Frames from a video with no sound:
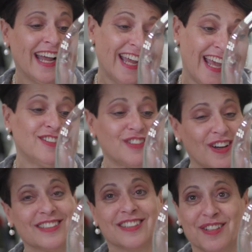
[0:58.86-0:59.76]
held
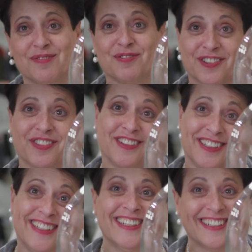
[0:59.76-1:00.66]
on to them for
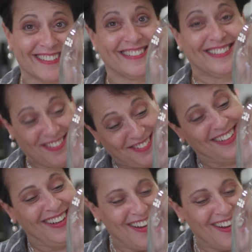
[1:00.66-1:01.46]
30 years. So